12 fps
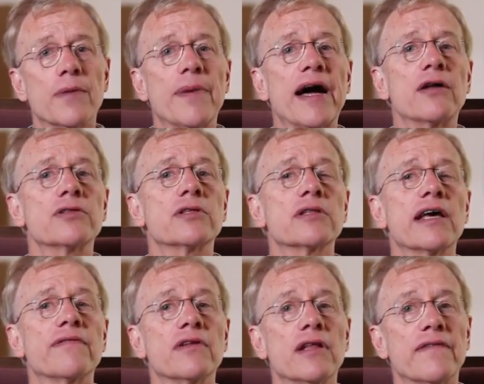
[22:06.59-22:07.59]
about the
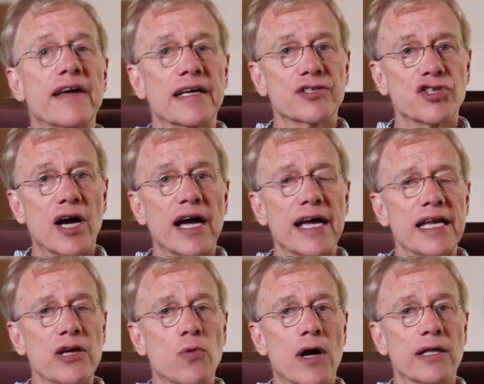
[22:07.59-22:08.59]
level of
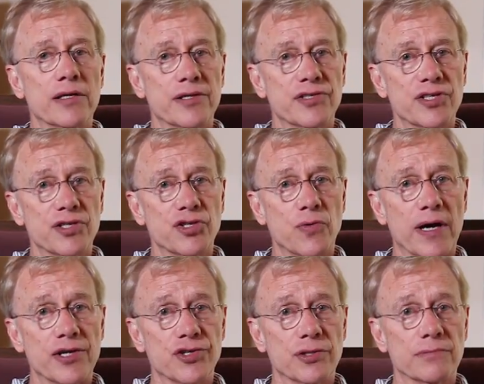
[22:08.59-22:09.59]
anxiety while in the
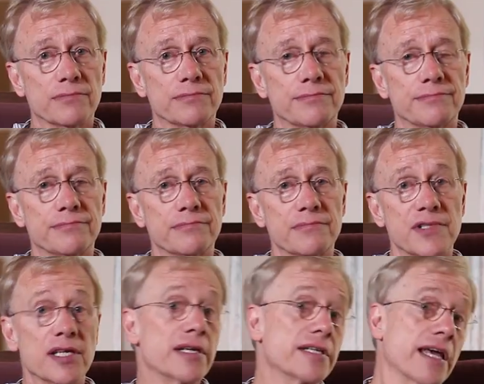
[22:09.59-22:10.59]
situation?
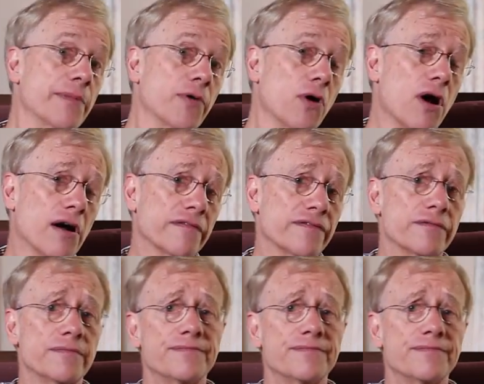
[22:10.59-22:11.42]
Did it taper off?